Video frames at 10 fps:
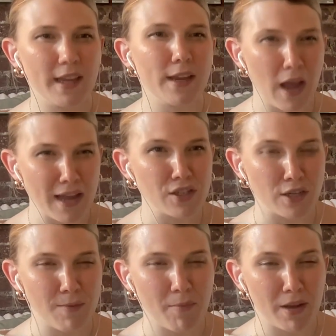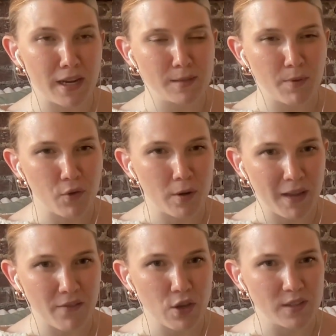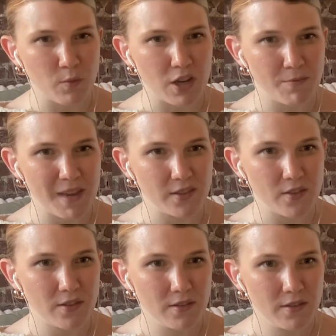Like, I talked about Bunheads before, but have you guys watched Maisel?